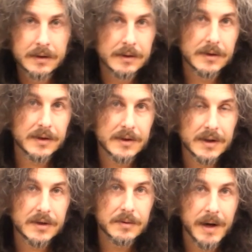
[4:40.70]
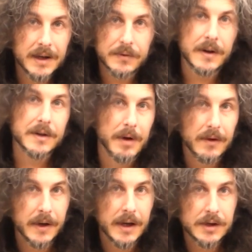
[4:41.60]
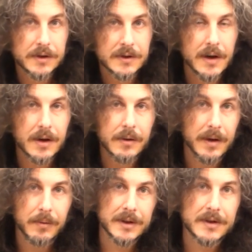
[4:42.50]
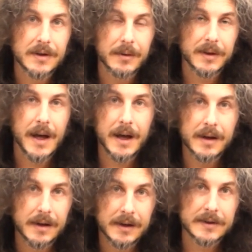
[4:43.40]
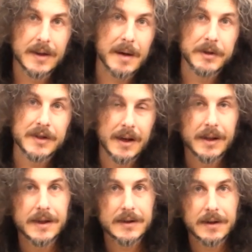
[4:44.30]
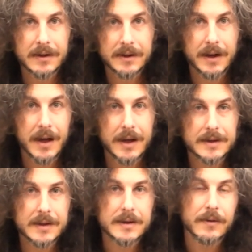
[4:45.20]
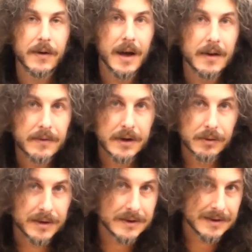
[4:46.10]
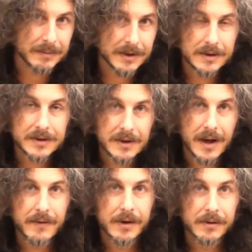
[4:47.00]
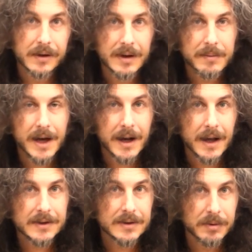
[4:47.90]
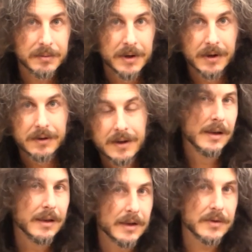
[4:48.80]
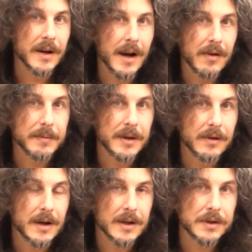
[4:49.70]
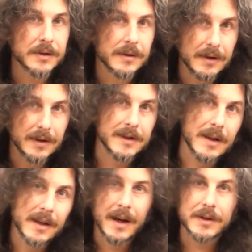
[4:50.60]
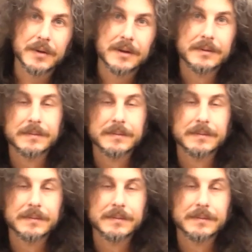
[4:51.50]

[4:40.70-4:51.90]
So it's not too bad as far as modifications go, and once you're done with that, you can slap a set of these on your KX65 and you're one step closer to having a really badass Supermoto. Thanks for hanging out with me in the garage, and I'll see you in the next one.